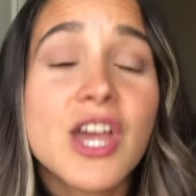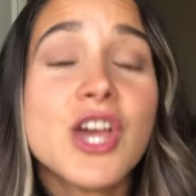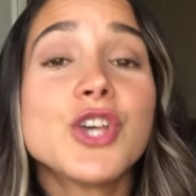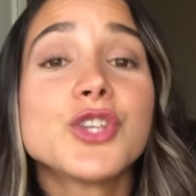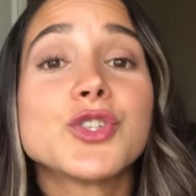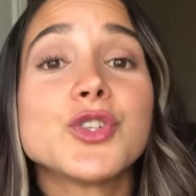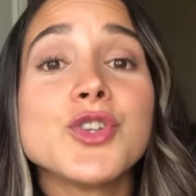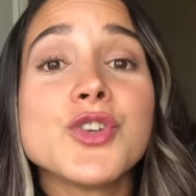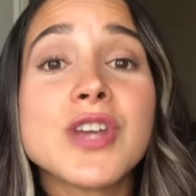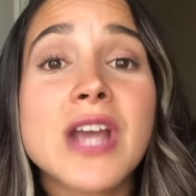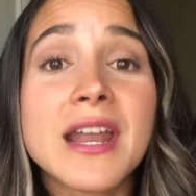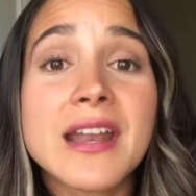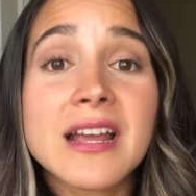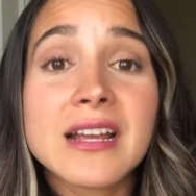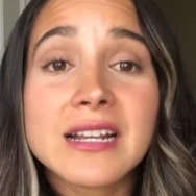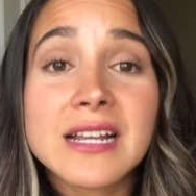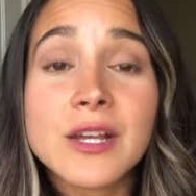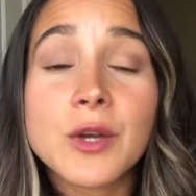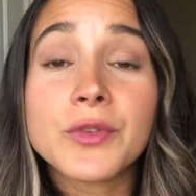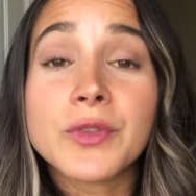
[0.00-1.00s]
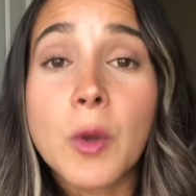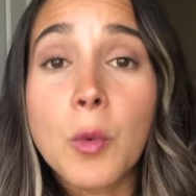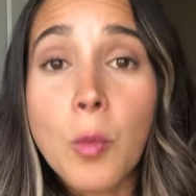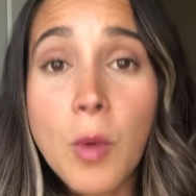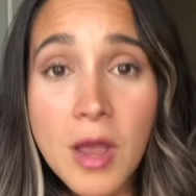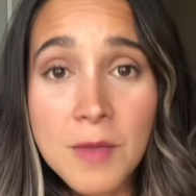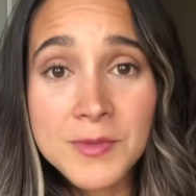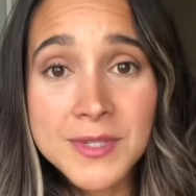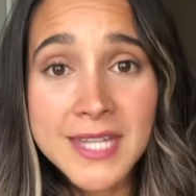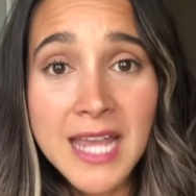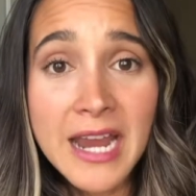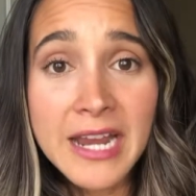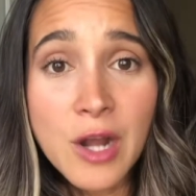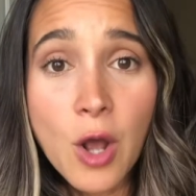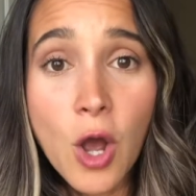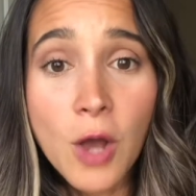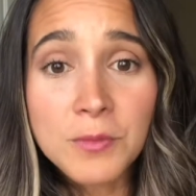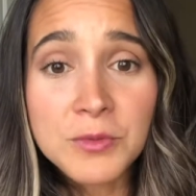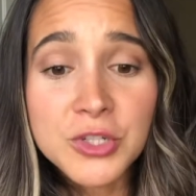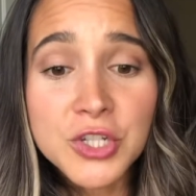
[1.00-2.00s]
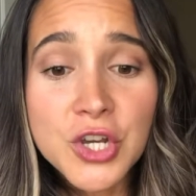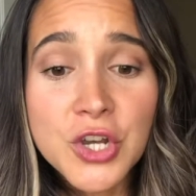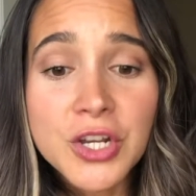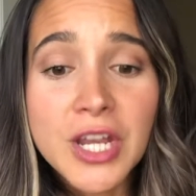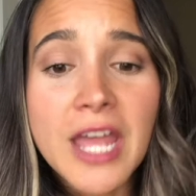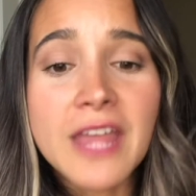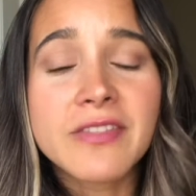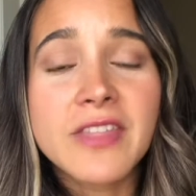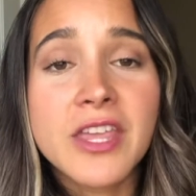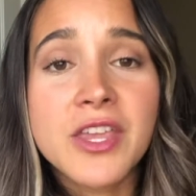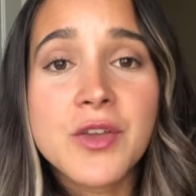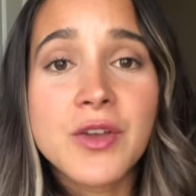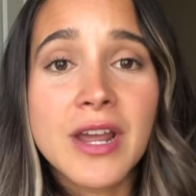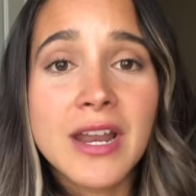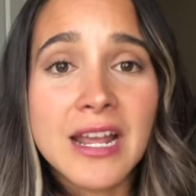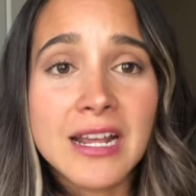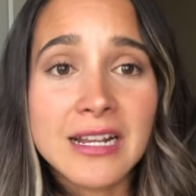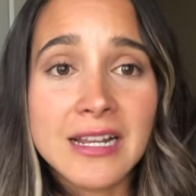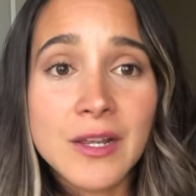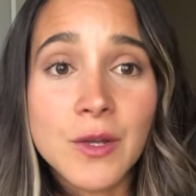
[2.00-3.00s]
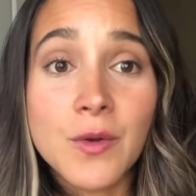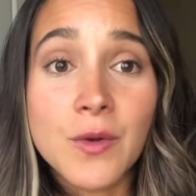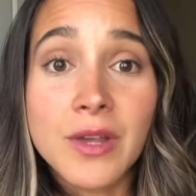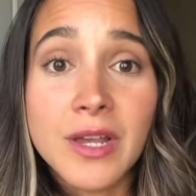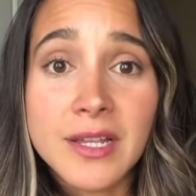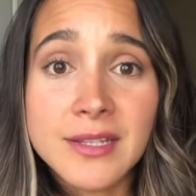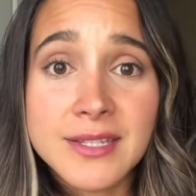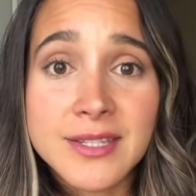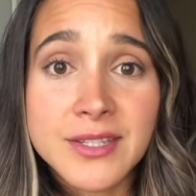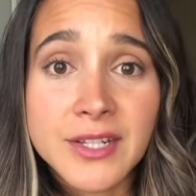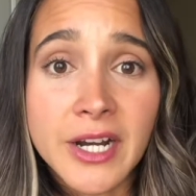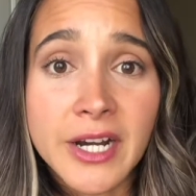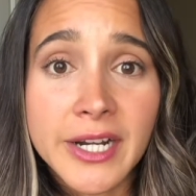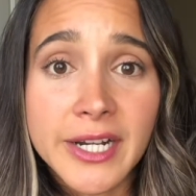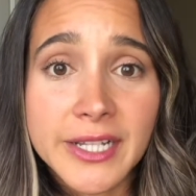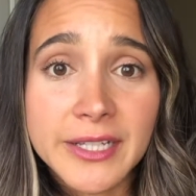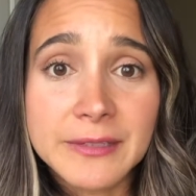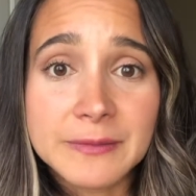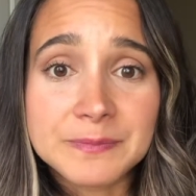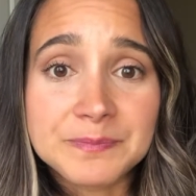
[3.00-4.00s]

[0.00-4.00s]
So you're gonna click on the website option, and then you're gonna click on Get Started.